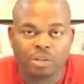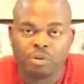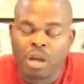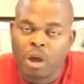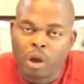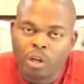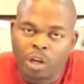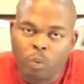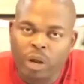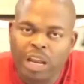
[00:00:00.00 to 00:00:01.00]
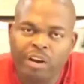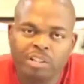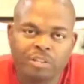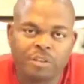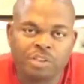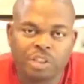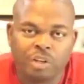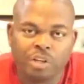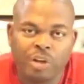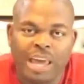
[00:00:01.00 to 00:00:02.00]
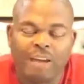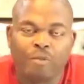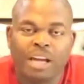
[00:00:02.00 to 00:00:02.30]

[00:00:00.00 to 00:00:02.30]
So, you know, what areas of concern do you have